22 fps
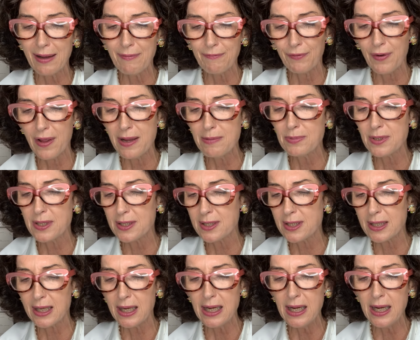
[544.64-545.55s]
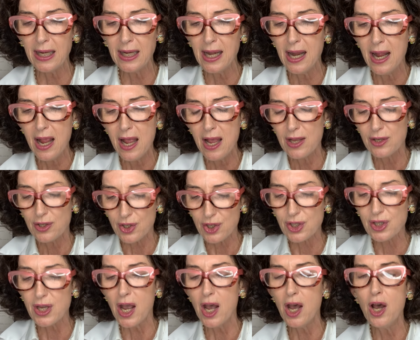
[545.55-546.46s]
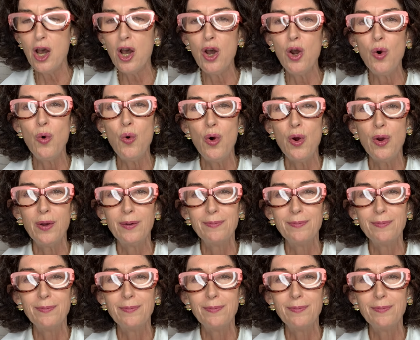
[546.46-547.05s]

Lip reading: inflames the skin. So